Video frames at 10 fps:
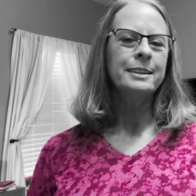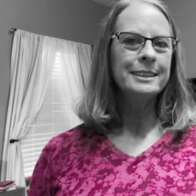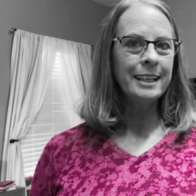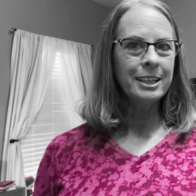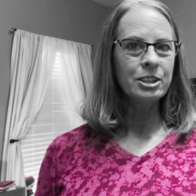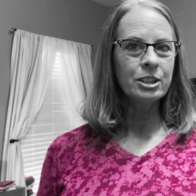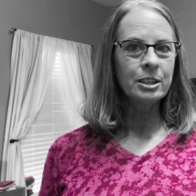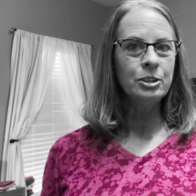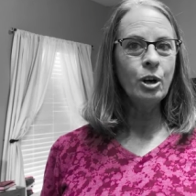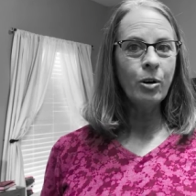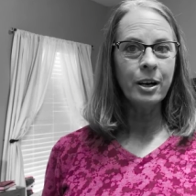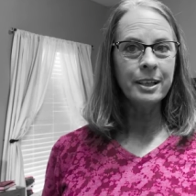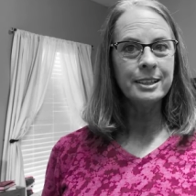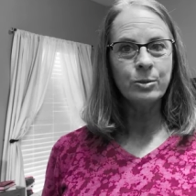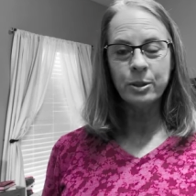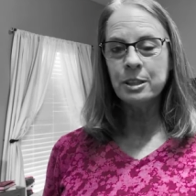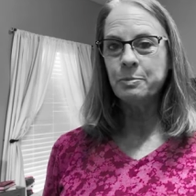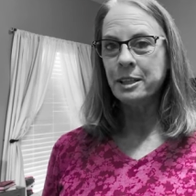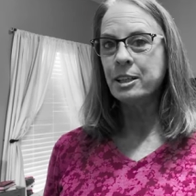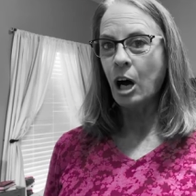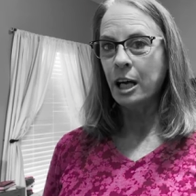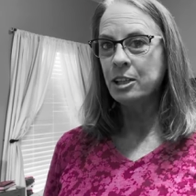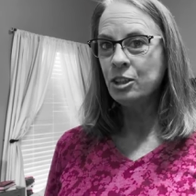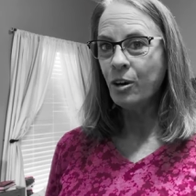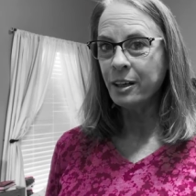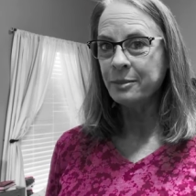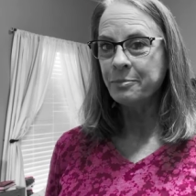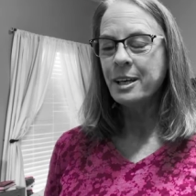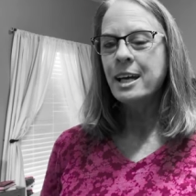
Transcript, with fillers: Today's yarn is going to be cotton yarn.